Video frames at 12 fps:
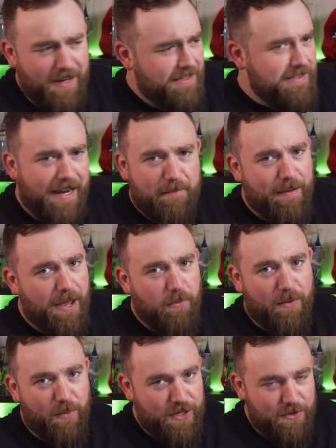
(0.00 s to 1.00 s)
It's not a bad
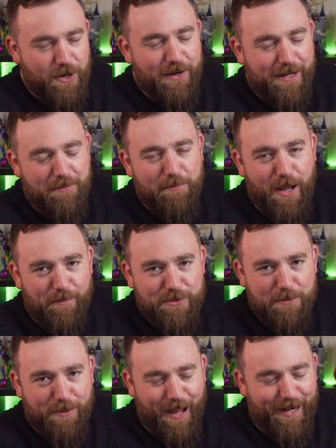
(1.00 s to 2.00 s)
one. When you don't get embalmed,
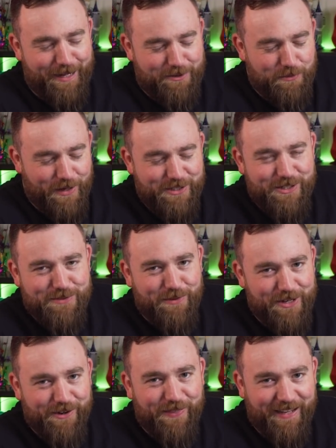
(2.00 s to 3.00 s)
your body twitches
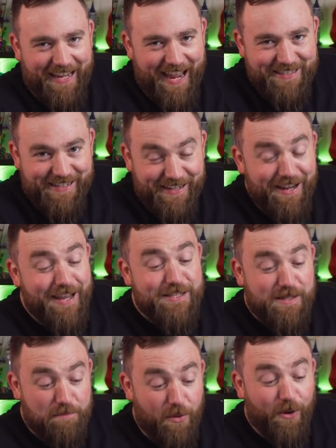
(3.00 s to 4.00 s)
when you're in the casket.
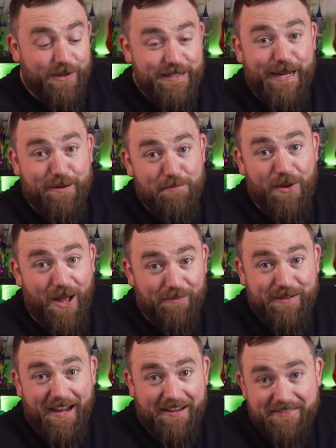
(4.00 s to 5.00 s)
It's important to get
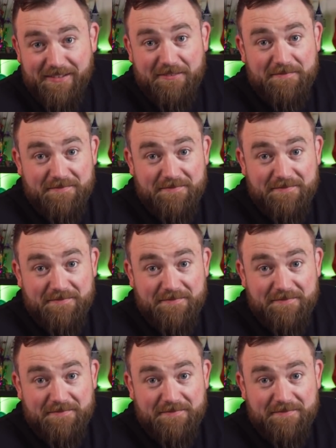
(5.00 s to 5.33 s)
embalmed, guys.